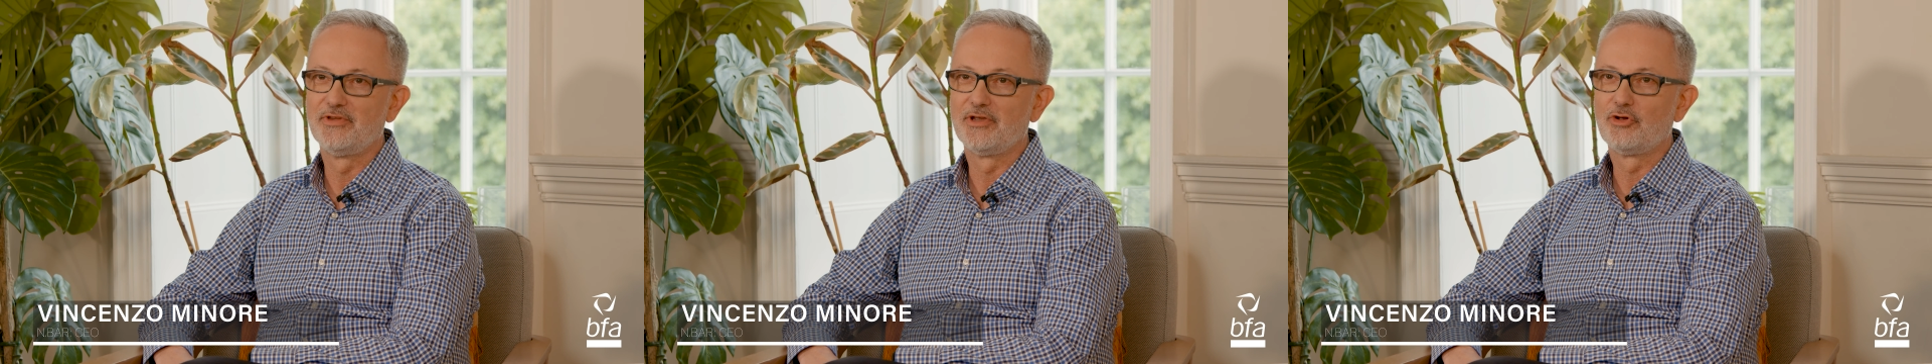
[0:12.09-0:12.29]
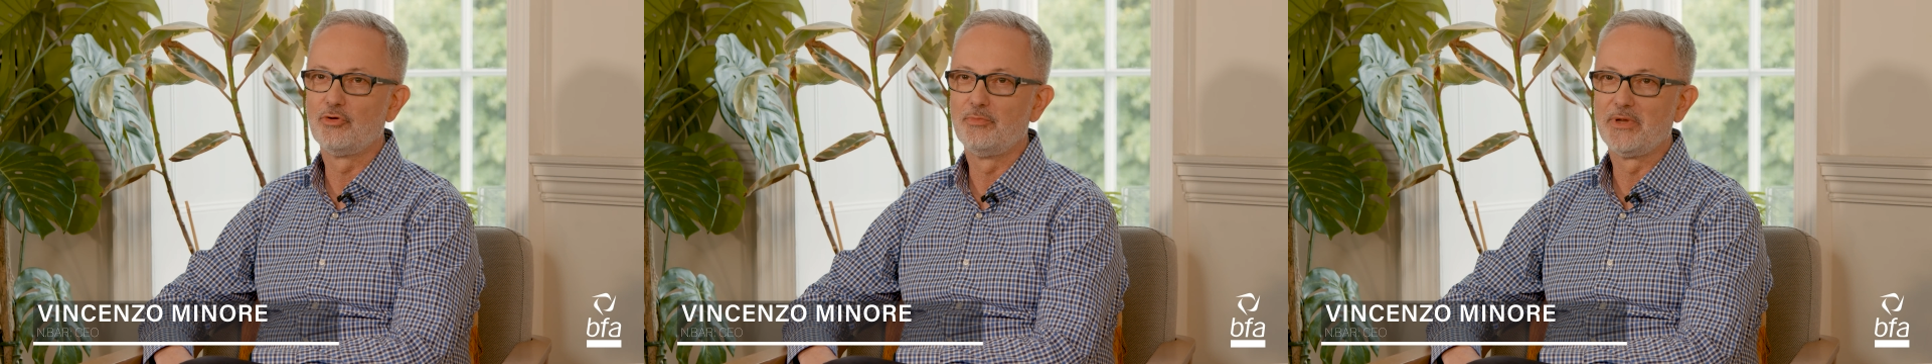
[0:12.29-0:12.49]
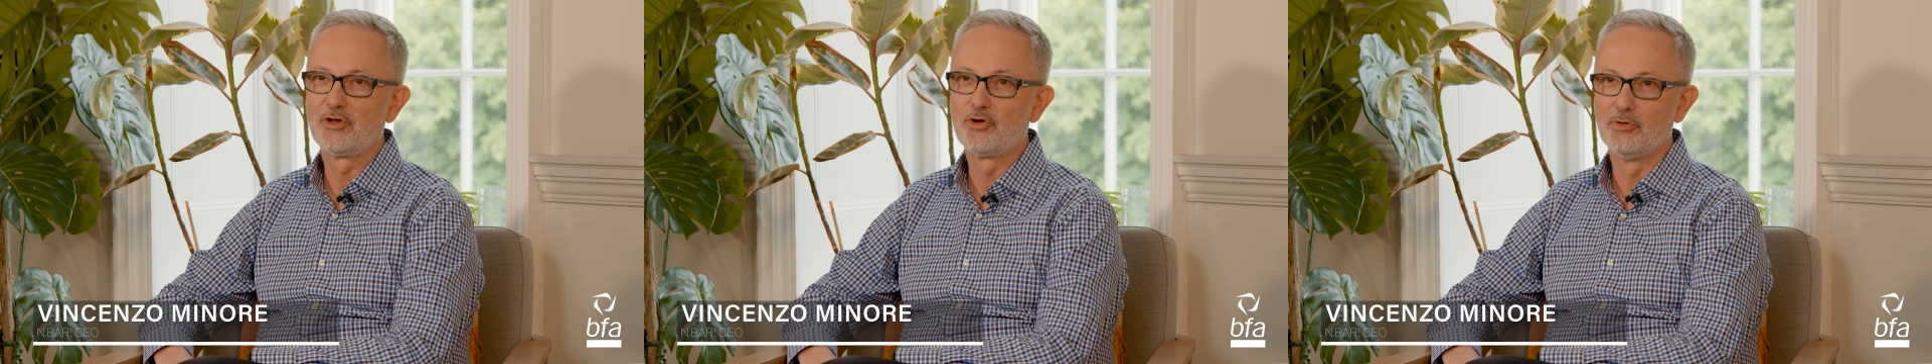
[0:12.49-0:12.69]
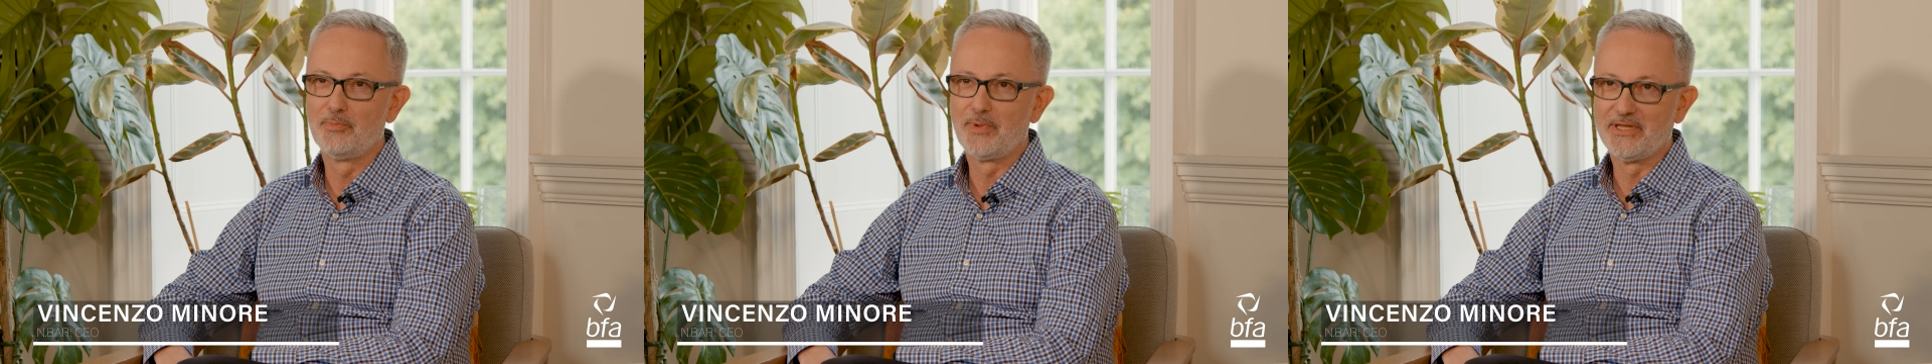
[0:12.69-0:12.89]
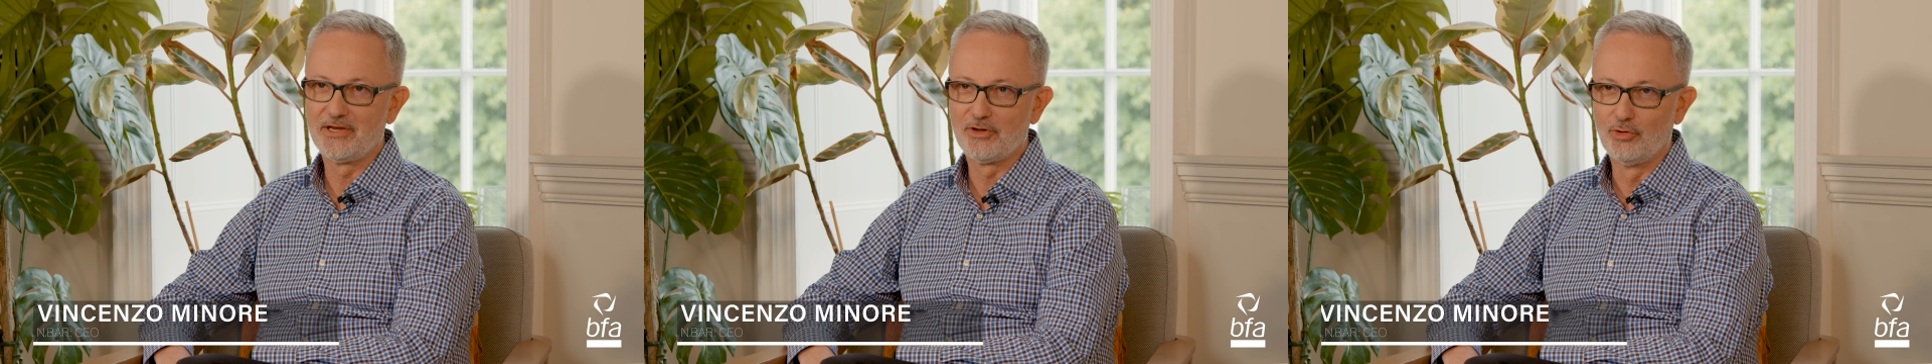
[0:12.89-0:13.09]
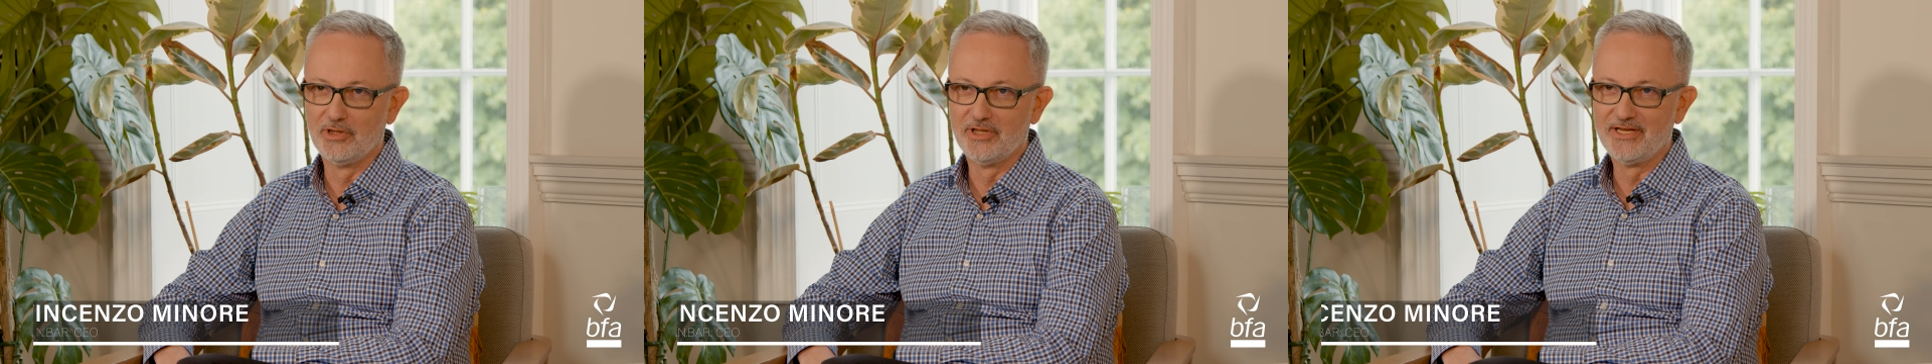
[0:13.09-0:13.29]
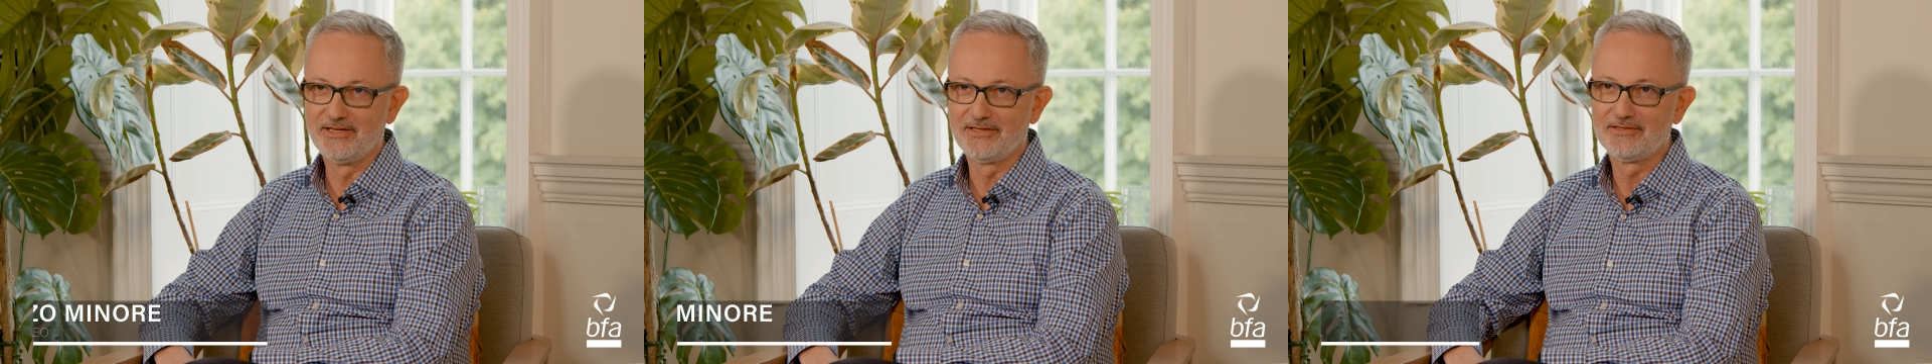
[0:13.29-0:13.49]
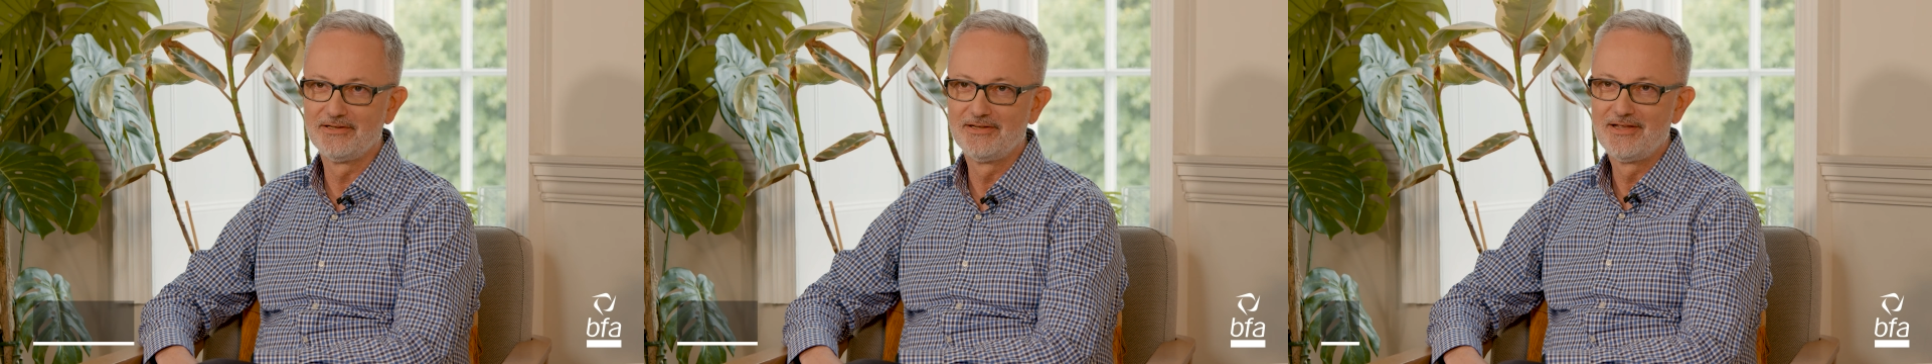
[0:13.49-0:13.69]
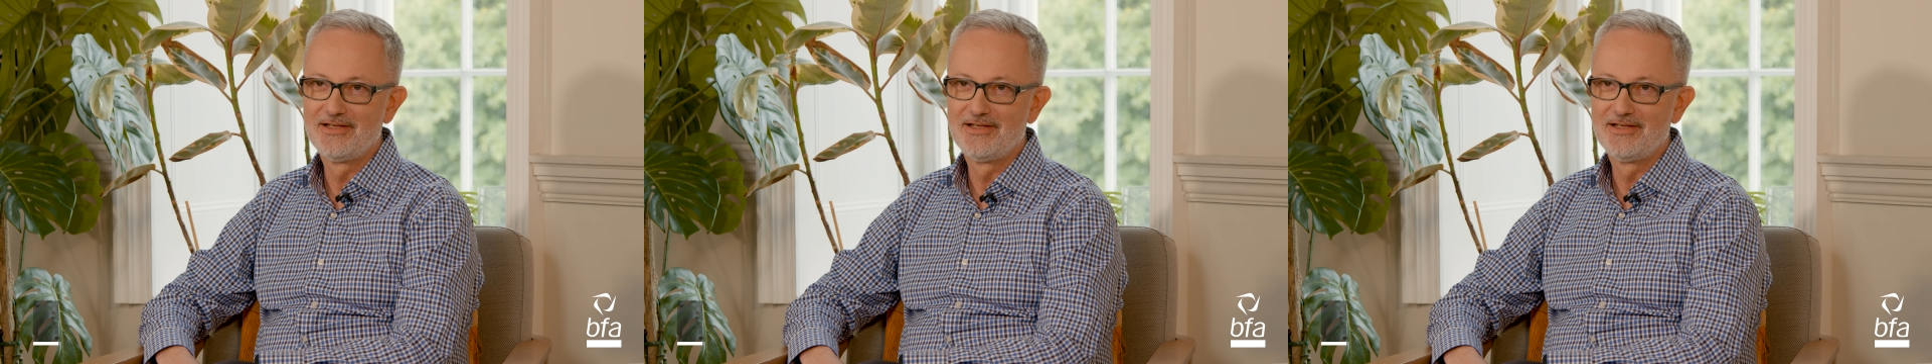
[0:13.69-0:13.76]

the grooming company Holding.